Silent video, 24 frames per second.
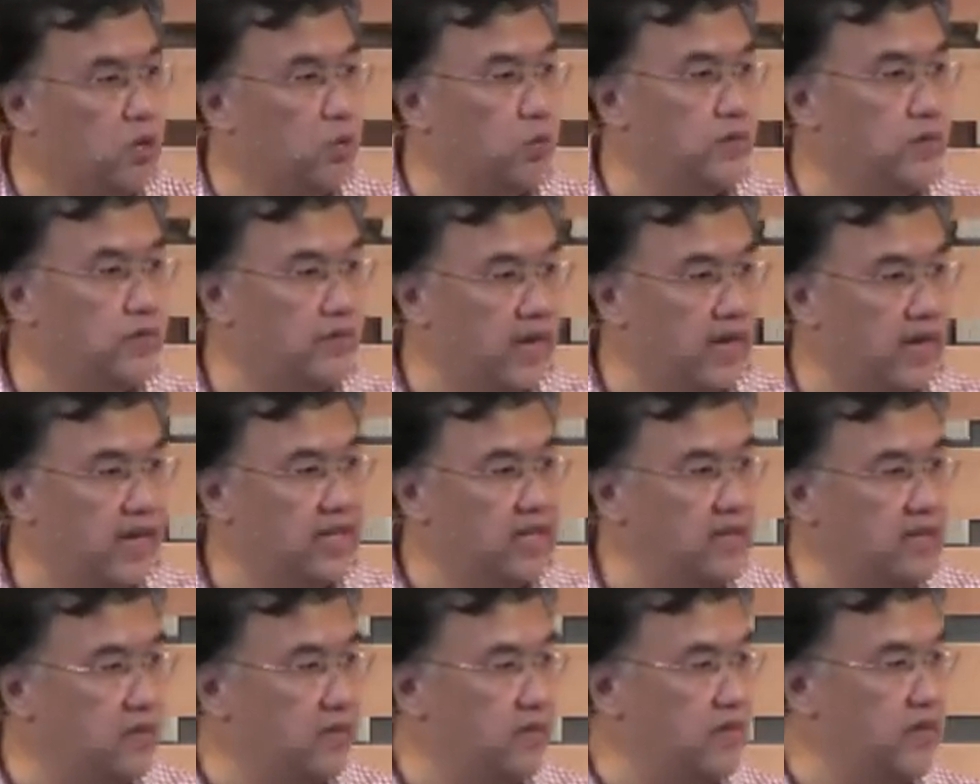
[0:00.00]
with
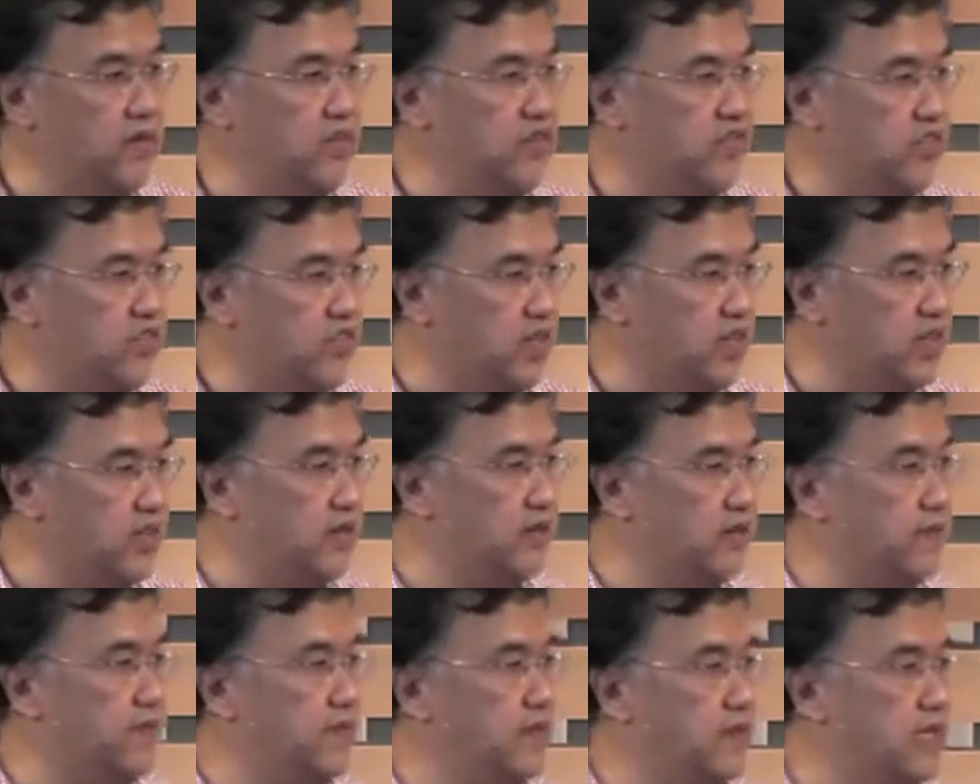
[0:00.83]
any of these
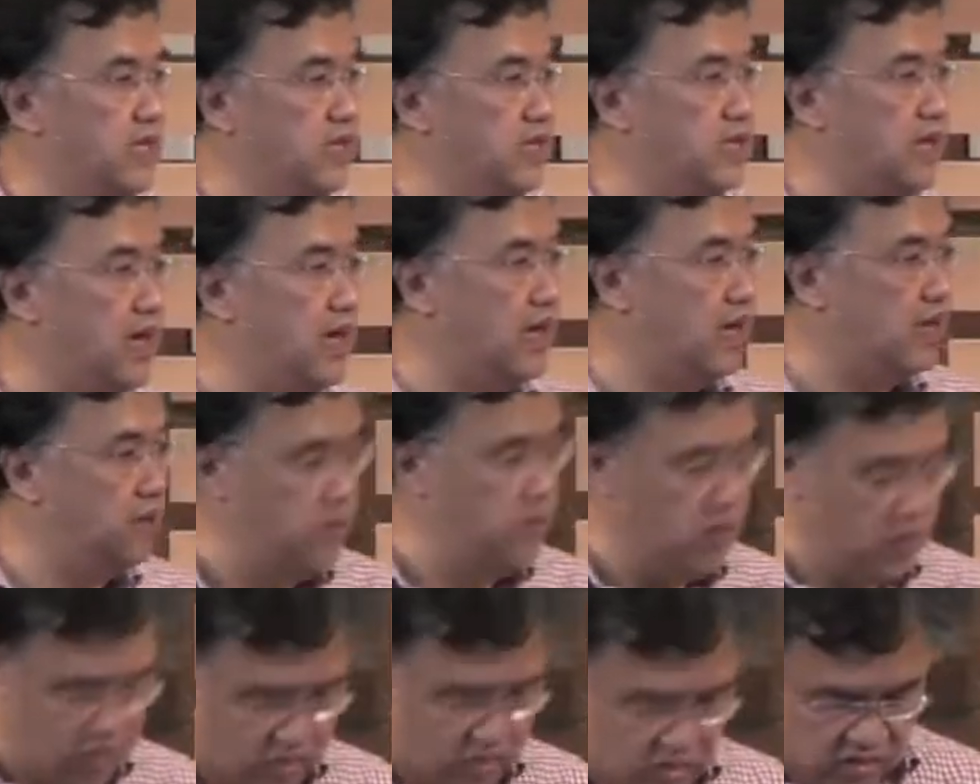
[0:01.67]
earthly
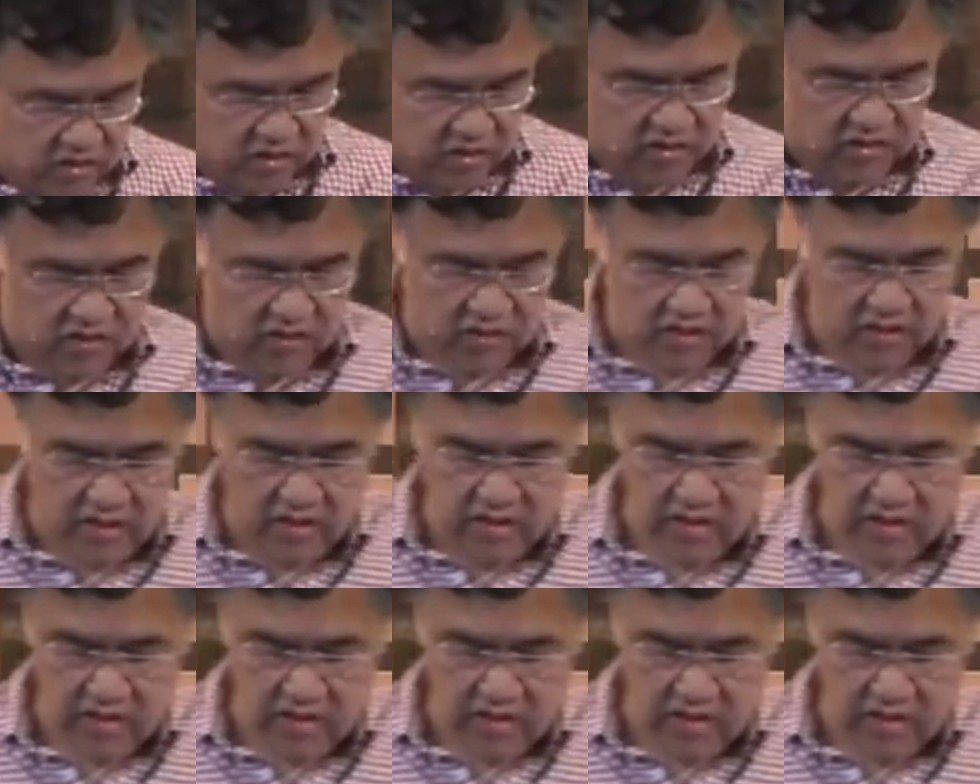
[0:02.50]
elements.